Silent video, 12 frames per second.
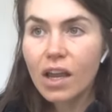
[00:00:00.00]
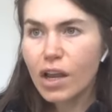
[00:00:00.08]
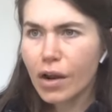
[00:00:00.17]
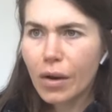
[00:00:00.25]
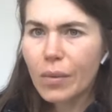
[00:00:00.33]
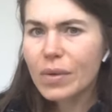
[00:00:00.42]

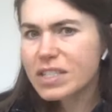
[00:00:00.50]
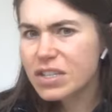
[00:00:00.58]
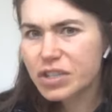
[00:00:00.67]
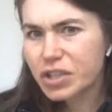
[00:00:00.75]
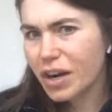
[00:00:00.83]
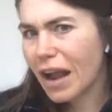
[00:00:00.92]
you know,
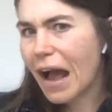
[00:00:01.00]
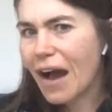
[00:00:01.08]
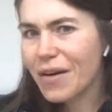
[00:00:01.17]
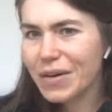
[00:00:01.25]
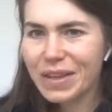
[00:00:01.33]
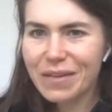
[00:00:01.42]
wasn't sure
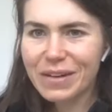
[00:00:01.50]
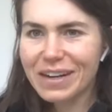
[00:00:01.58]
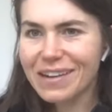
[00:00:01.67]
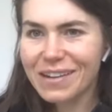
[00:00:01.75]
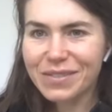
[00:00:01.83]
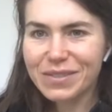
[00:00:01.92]
how they were
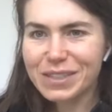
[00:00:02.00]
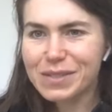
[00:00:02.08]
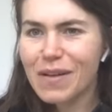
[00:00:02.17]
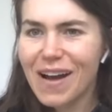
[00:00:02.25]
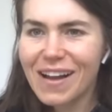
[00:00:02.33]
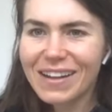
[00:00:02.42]
going to
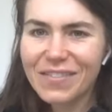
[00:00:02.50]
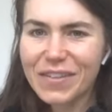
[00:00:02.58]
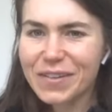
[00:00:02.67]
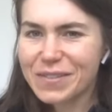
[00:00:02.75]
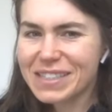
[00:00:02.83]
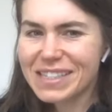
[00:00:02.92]
respond, if
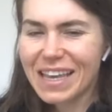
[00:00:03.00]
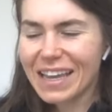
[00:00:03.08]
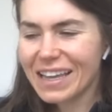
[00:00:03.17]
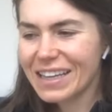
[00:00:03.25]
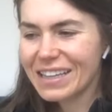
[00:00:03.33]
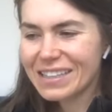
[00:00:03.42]
it was
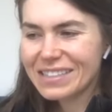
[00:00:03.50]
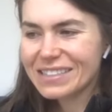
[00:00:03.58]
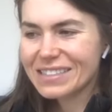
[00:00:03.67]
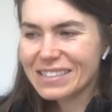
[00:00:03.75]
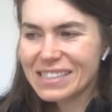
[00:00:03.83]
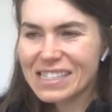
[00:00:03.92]
like
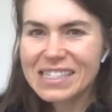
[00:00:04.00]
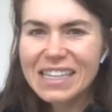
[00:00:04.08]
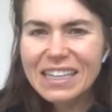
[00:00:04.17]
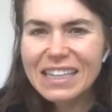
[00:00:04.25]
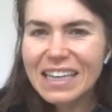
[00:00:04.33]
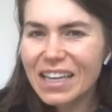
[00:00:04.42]

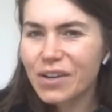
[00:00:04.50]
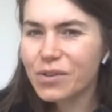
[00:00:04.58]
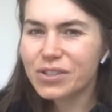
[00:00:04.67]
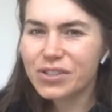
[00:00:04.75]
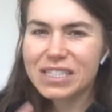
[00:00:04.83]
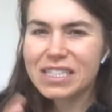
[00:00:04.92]
silly
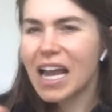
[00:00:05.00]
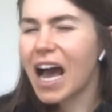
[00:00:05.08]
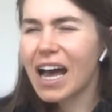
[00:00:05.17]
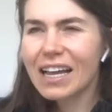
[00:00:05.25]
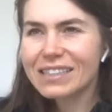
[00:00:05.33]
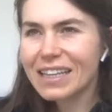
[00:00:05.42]
or just
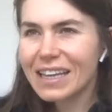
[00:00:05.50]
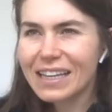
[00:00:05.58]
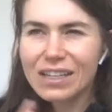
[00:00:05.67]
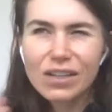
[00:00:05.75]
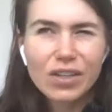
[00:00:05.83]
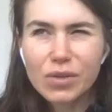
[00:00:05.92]
not like a
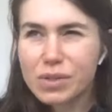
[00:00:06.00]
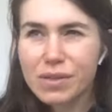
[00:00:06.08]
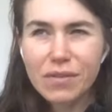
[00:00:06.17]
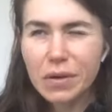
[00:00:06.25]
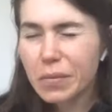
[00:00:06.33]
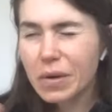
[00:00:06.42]
use of
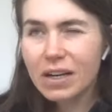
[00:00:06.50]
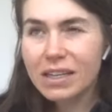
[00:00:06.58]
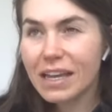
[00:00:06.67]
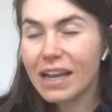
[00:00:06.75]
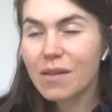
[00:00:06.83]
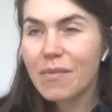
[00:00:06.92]
their work
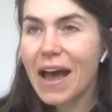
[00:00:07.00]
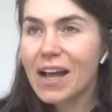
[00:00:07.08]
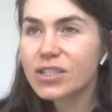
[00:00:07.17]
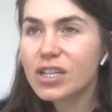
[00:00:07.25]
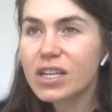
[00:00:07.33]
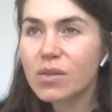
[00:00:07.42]
they had
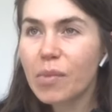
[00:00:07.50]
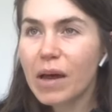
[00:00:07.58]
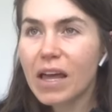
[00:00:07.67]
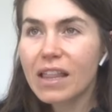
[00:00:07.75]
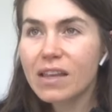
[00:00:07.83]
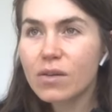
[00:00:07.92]
imagined,
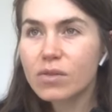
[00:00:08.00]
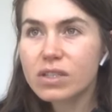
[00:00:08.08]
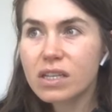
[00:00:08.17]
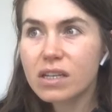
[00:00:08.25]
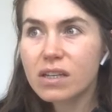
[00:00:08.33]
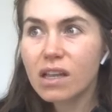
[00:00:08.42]
but there
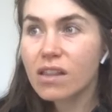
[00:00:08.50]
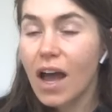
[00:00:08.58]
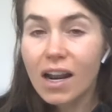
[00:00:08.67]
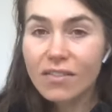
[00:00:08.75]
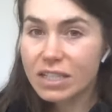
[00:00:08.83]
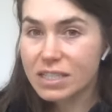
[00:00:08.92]
was a
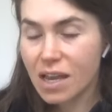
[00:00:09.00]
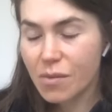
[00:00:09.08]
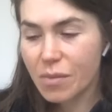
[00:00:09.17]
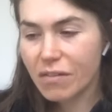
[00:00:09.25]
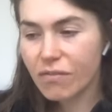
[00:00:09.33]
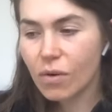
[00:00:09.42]
lot of
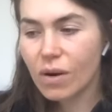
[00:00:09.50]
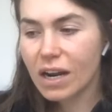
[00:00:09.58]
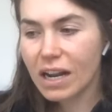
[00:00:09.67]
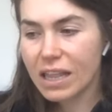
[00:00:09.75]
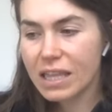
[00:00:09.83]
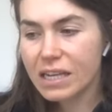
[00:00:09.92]
excitement for it.
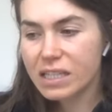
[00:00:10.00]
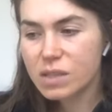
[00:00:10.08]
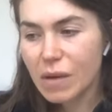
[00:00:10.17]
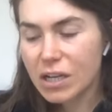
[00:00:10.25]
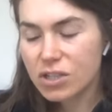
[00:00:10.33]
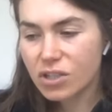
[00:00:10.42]
I think
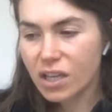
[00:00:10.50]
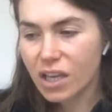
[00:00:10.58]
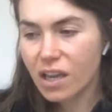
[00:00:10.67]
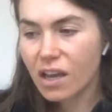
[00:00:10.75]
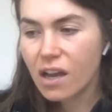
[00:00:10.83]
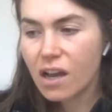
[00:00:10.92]

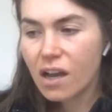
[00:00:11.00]
especially